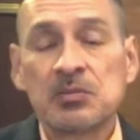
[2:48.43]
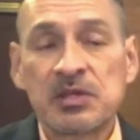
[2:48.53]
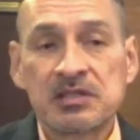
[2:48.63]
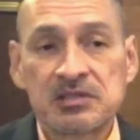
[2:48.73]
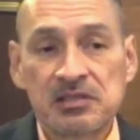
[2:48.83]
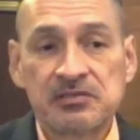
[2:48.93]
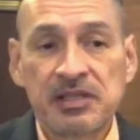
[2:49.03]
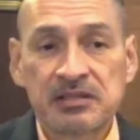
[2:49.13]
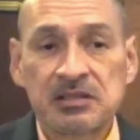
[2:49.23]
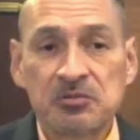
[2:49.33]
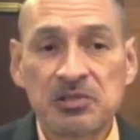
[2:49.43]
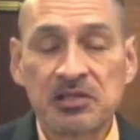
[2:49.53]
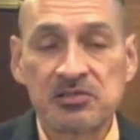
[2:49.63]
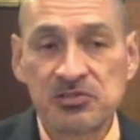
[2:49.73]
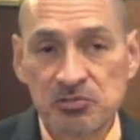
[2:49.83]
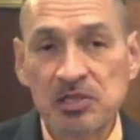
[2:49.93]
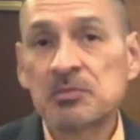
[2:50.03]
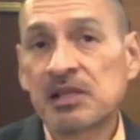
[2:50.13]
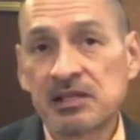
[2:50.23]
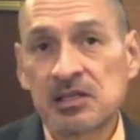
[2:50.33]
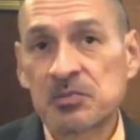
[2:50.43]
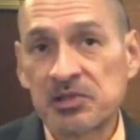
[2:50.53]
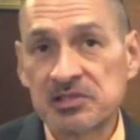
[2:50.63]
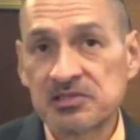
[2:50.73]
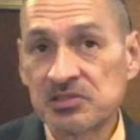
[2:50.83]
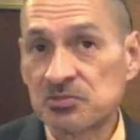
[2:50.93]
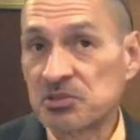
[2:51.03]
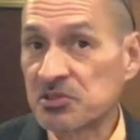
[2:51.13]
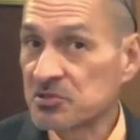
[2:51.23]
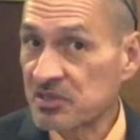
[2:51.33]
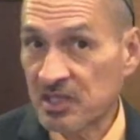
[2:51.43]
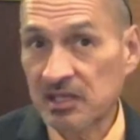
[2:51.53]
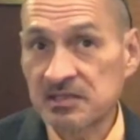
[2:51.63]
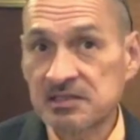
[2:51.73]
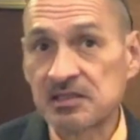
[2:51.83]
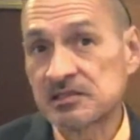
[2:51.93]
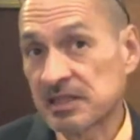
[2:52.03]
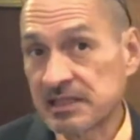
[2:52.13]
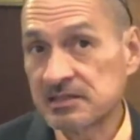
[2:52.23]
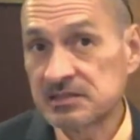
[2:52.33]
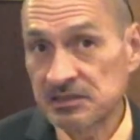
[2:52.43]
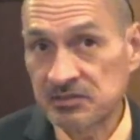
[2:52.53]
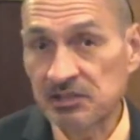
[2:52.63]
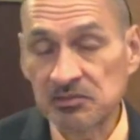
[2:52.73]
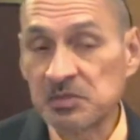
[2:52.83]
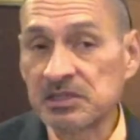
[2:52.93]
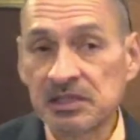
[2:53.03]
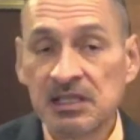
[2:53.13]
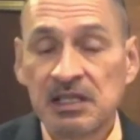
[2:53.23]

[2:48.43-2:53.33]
because of the fact that we could streamline operations, reduce the cost and the size of government.